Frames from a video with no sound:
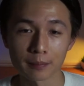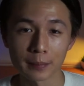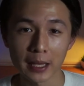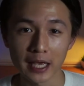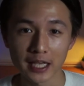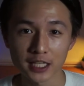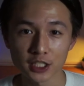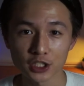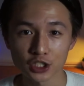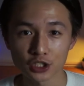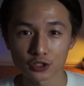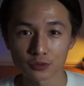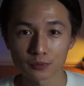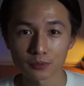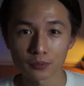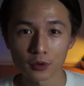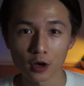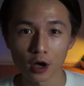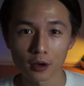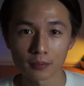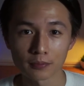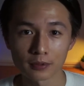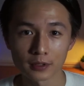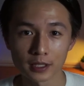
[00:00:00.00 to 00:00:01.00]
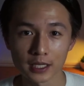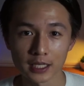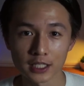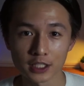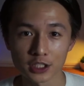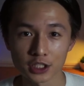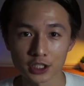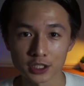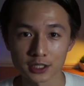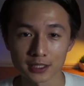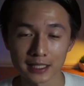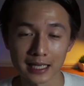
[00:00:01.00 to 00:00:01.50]
patient
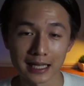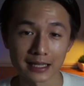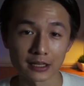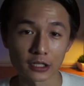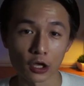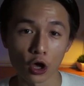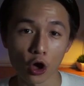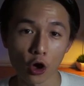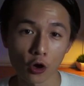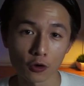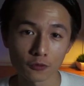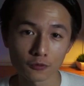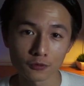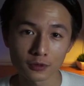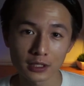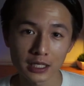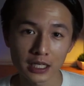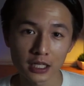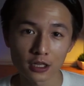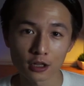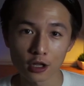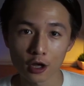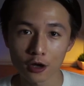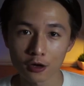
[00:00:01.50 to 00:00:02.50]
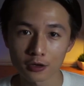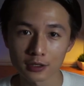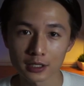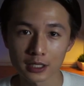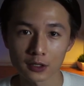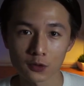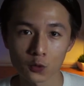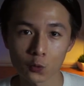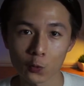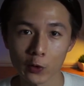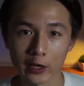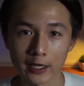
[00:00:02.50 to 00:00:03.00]
population and the only longer
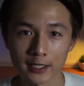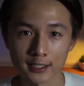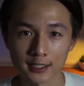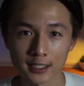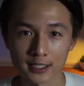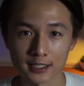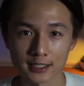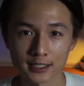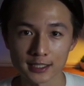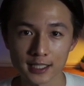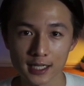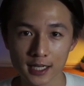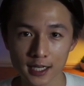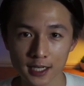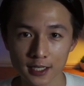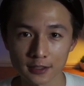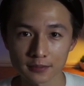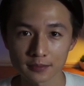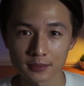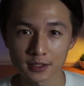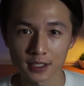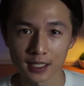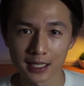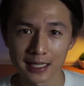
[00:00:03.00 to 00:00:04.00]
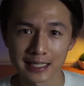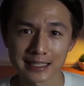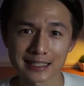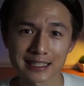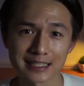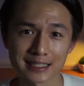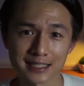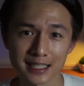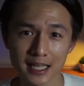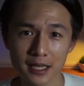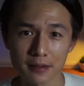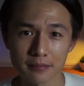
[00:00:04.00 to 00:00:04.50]
waiting times,
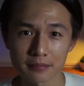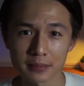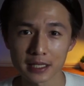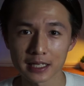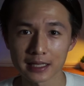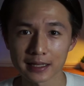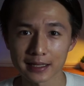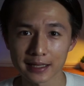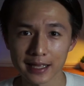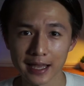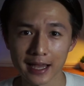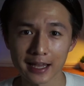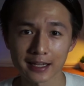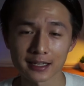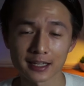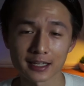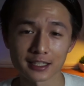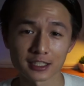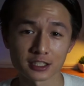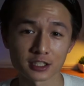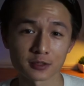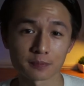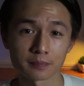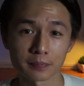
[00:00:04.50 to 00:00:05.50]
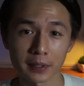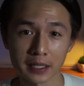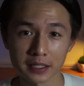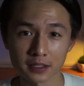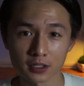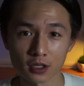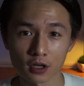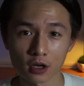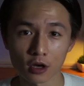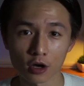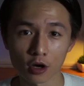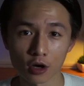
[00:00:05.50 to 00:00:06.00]
does that mean that it is
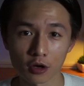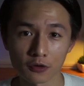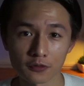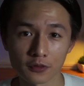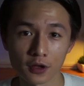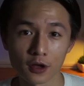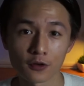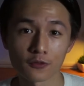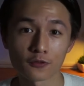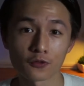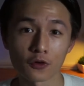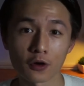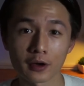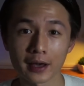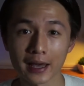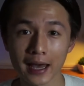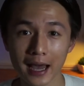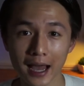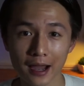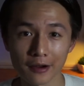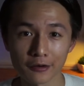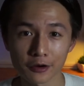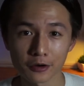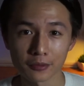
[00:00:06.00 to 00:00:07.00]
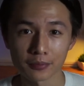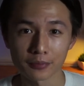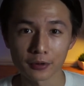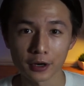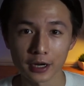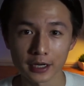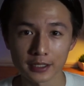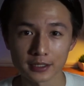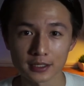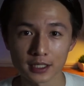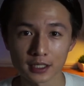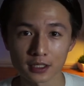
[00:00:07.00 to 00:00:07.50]
better off for
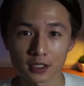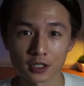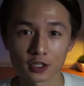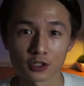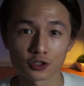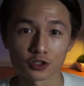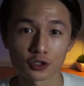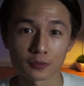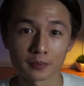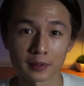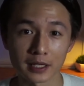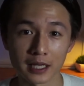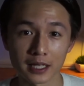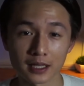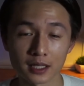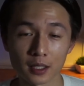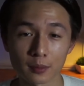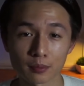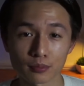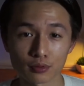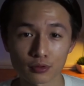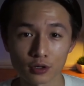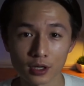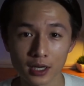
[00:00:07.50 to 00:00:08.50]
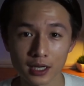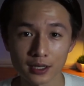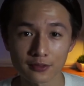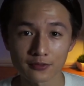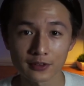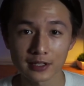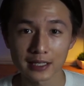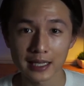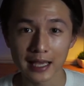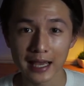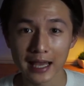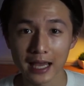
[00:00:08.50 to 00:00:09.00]
chiropractic to be in the
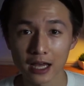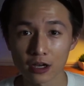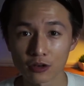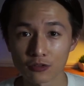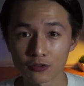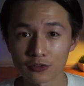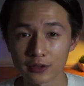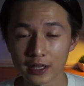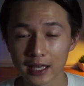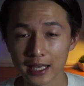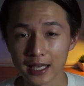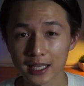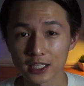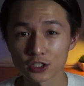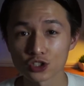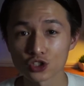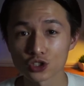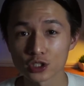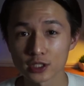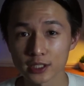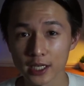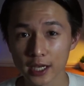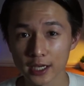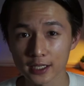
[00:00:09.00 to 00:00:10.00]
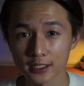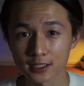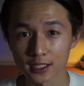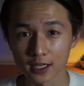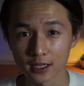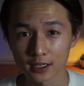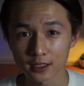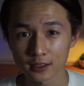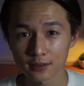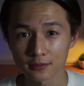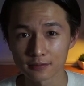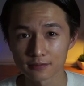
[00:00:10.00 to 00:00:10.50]
private healthcare
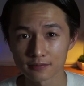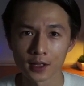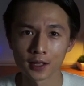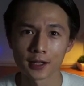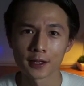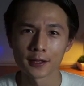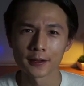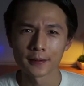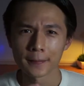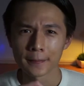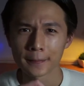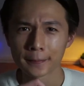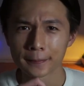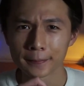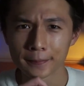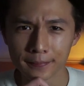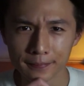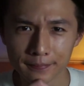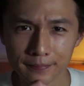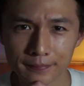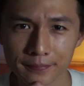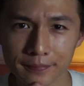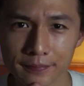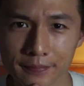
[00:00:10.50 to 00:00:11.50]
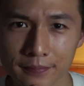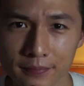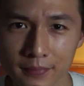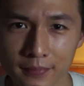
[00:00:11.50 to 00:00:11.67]
sector? Hmm,